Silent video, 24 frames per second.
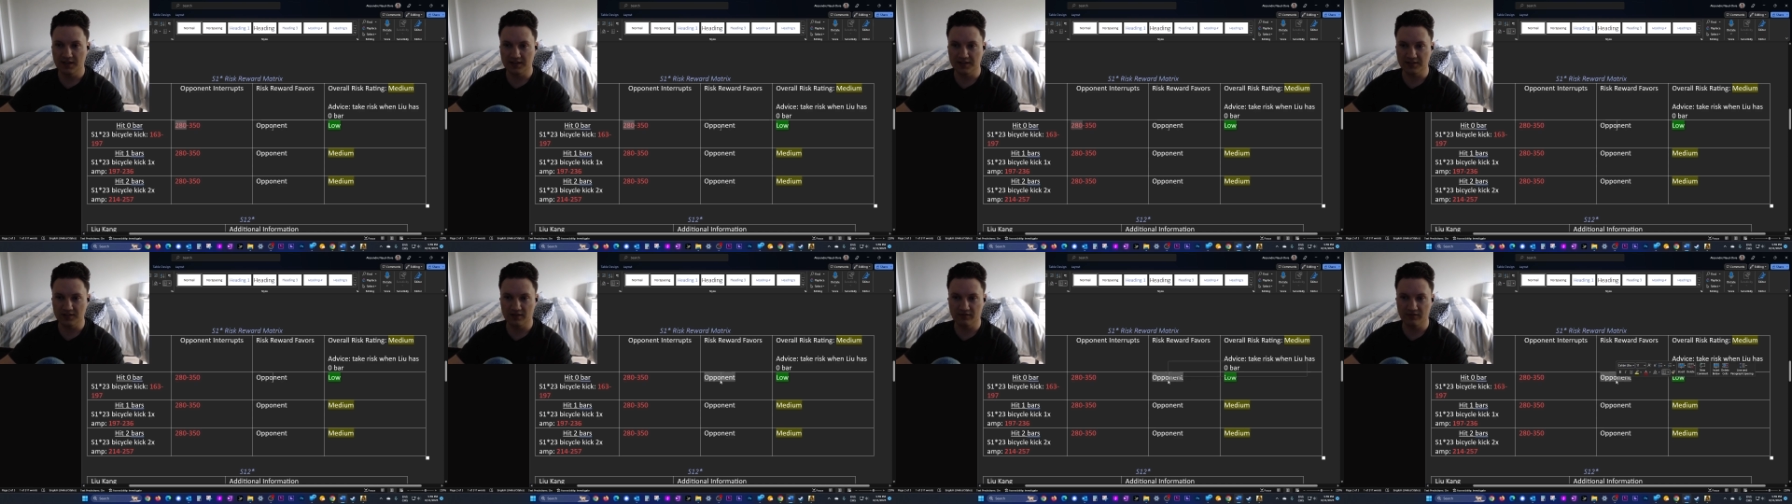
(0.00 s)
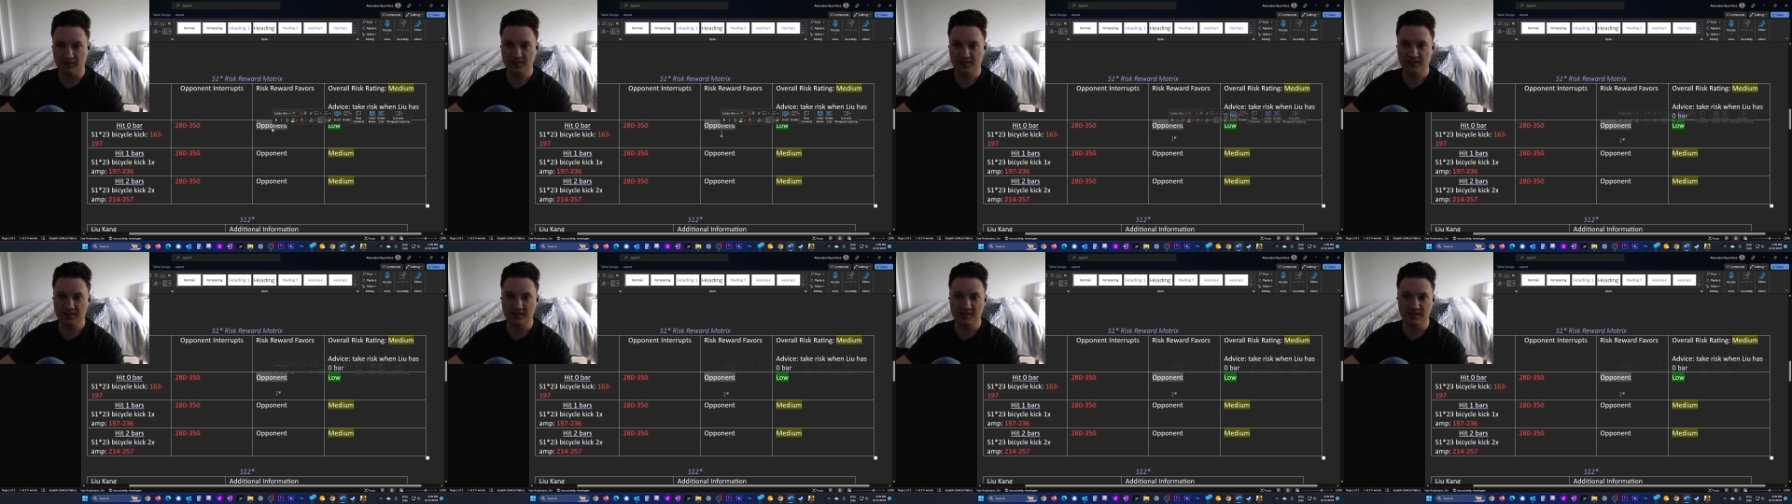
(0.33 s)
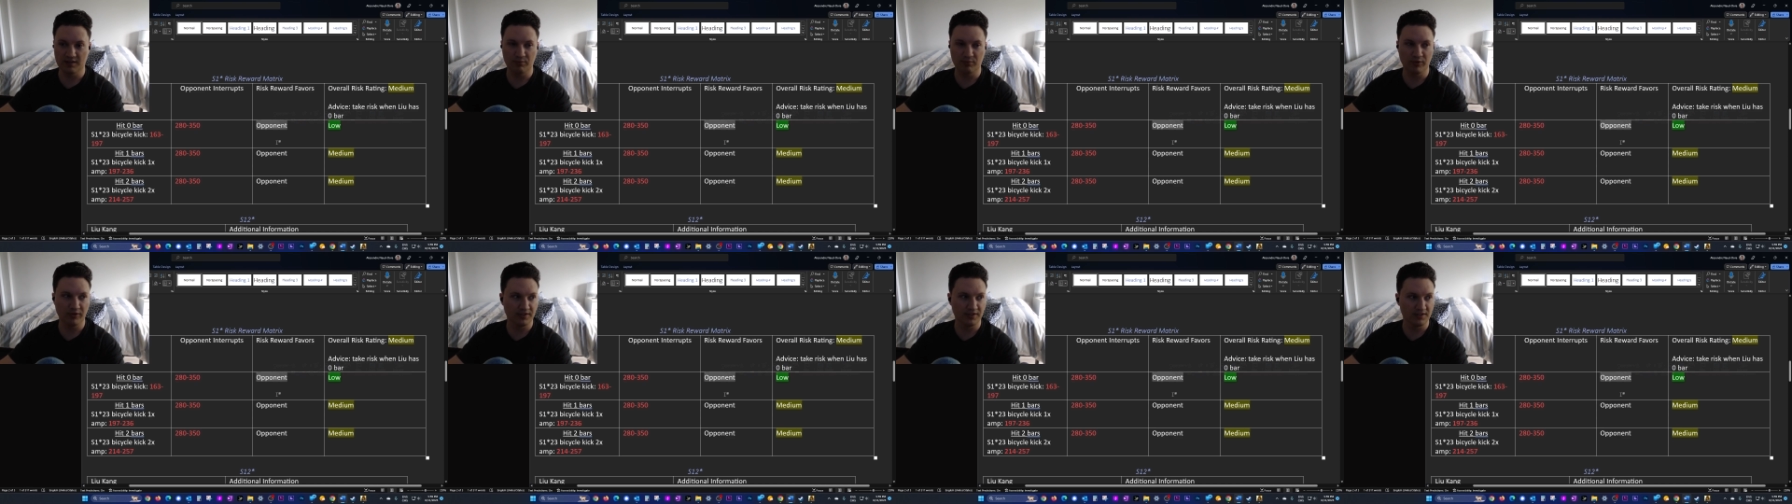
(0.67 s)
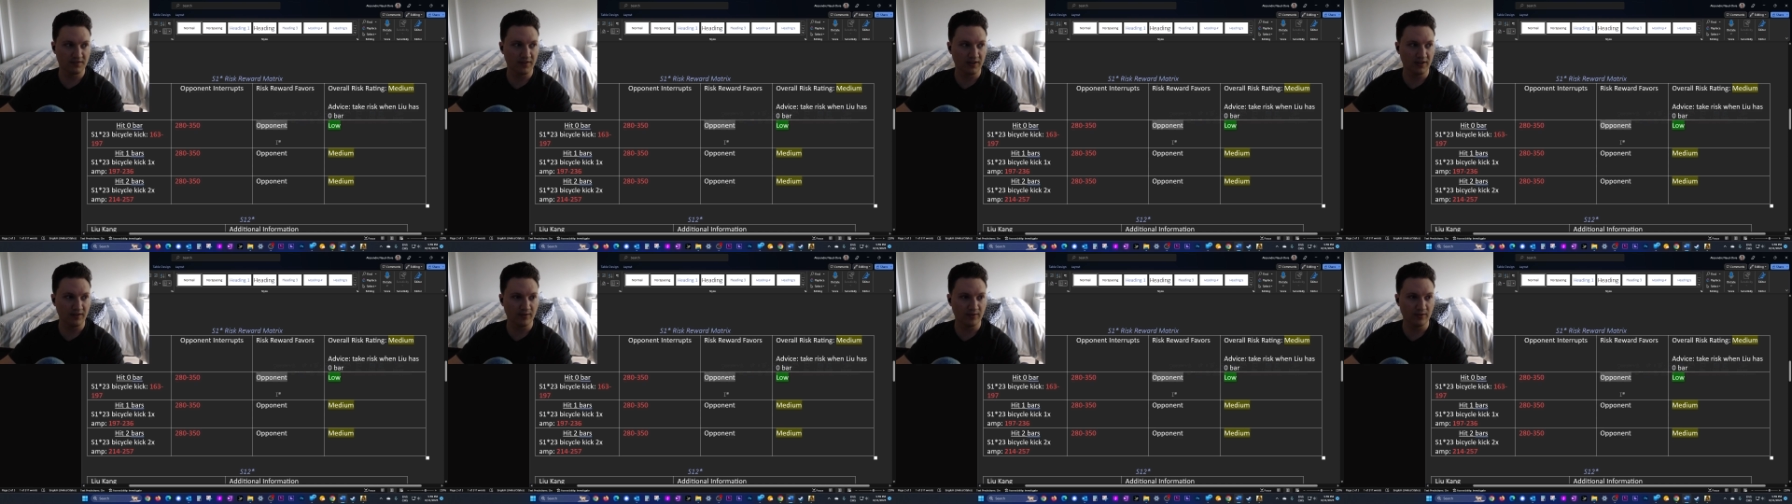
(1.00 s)
it's obviously in the opponent's
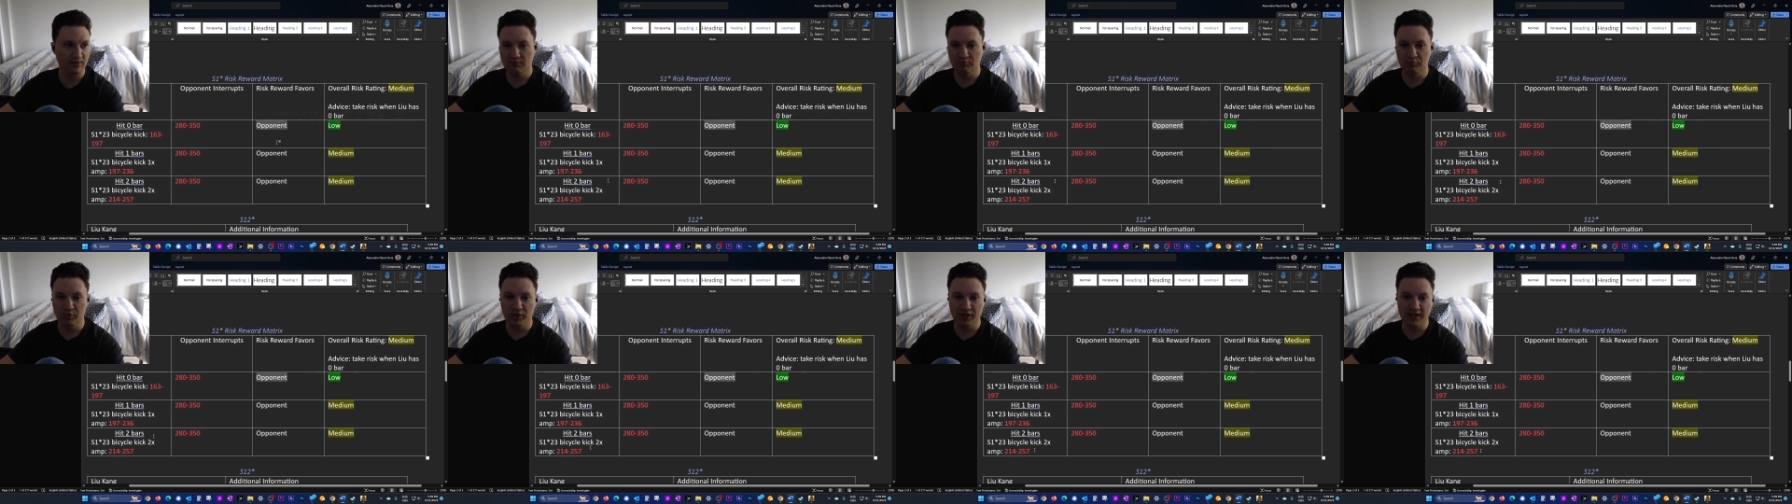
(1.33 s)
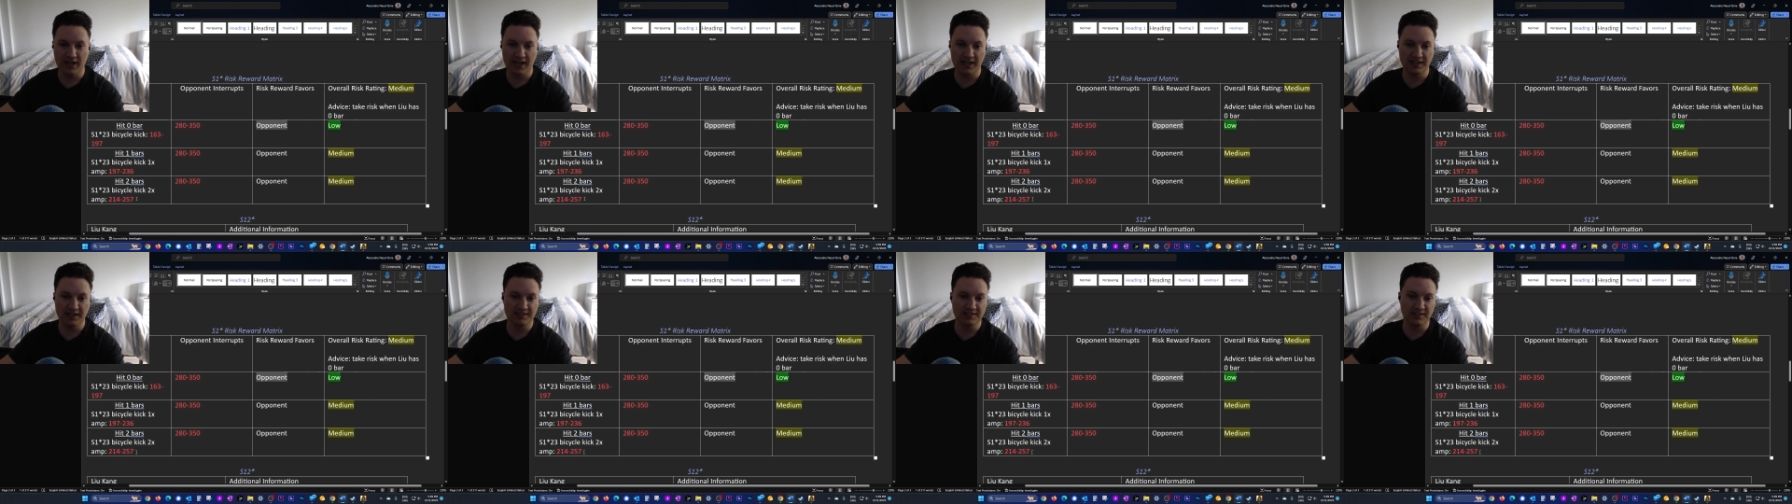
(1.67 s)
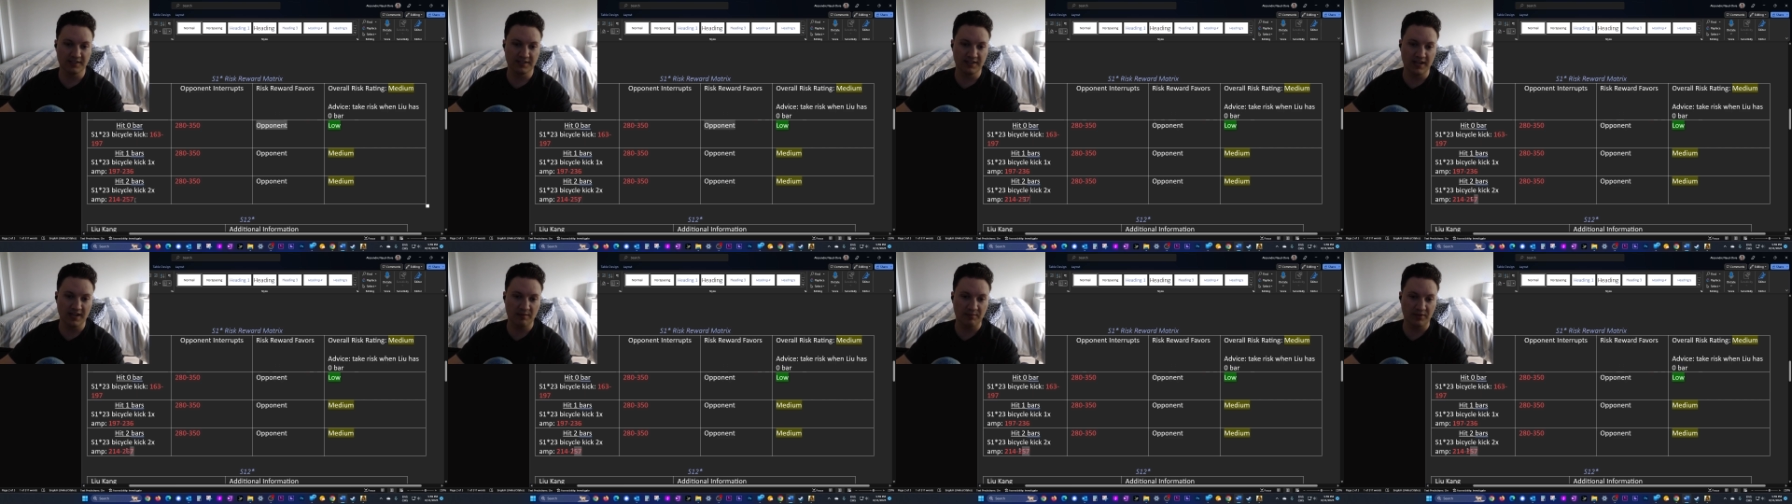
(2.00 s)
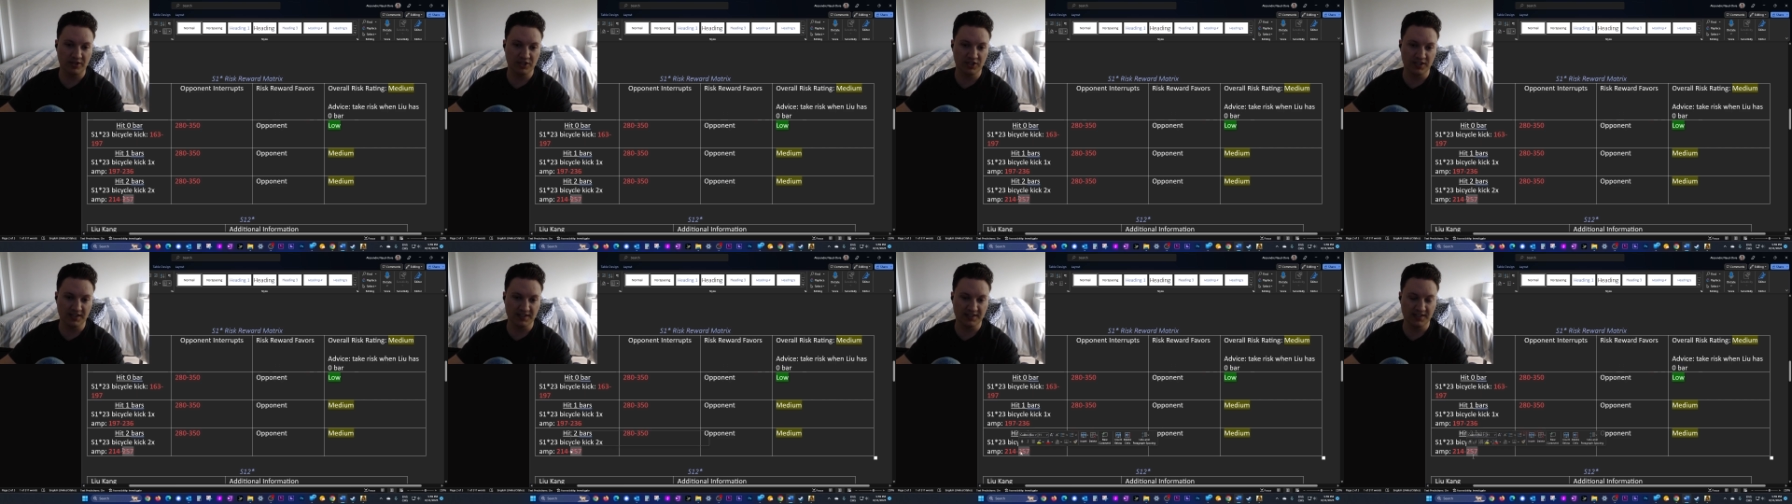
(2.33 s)
favor. But as the
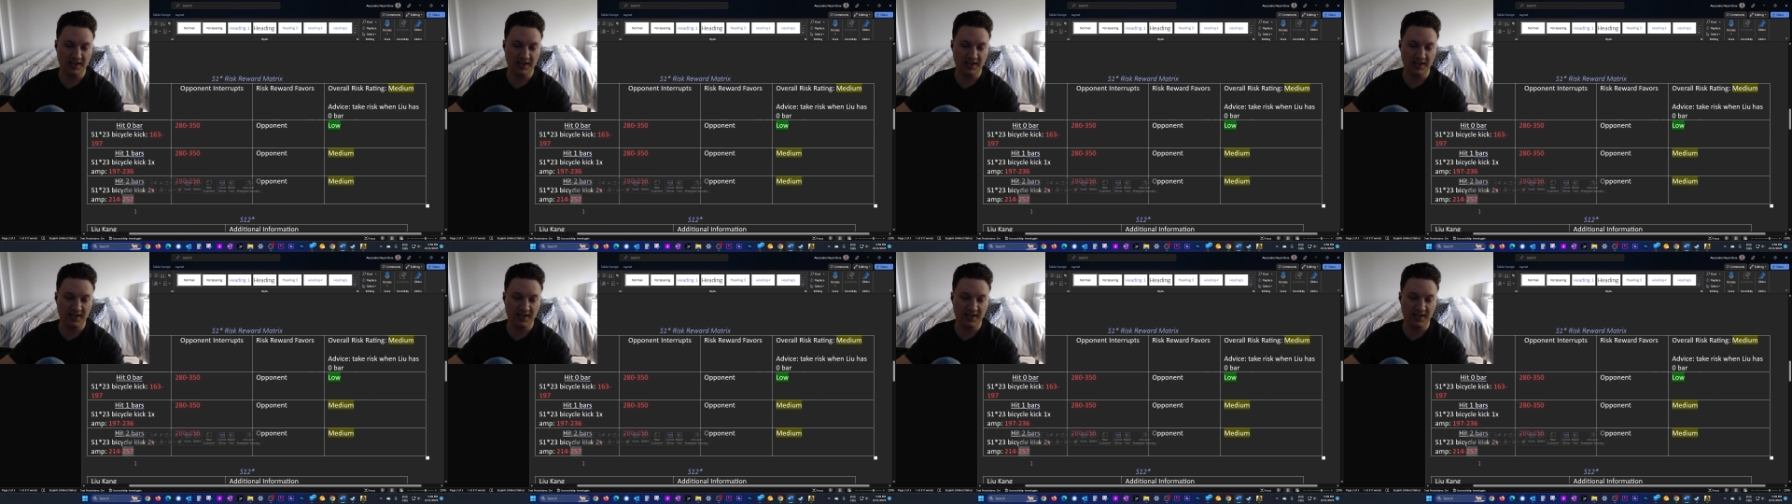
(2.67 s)
damage gets